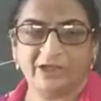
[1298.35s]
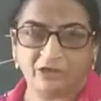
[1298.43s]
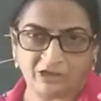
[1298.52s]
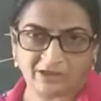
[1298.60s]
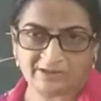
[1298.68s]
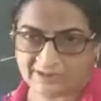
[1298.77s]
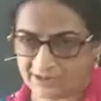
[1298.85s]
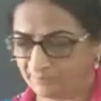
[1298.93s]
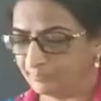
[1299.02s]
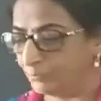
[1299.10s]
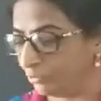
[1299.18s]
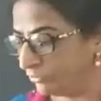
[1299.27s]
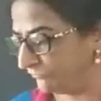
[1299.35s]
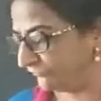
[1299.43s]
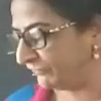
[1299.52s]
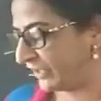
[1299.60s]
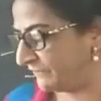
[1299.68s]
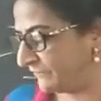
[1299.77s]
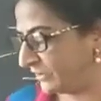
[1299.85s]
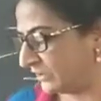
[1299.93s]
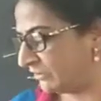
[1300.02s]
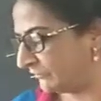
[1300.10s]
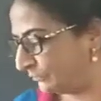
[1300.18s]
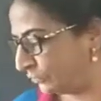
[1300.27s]
or the bone framework
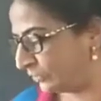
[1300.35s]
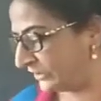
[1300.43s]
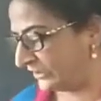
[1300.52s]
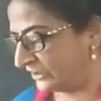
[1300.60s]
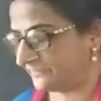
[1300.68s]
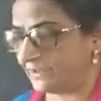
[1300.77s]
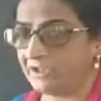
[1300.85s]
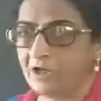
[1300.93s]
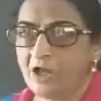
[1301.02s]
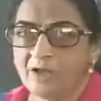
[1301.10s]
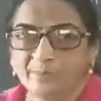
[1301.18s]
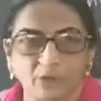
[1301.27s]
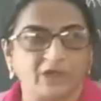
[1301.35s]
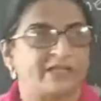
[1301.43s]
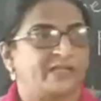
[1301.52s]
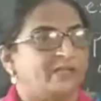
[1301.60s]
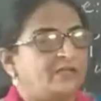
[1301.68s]
of bone in our body.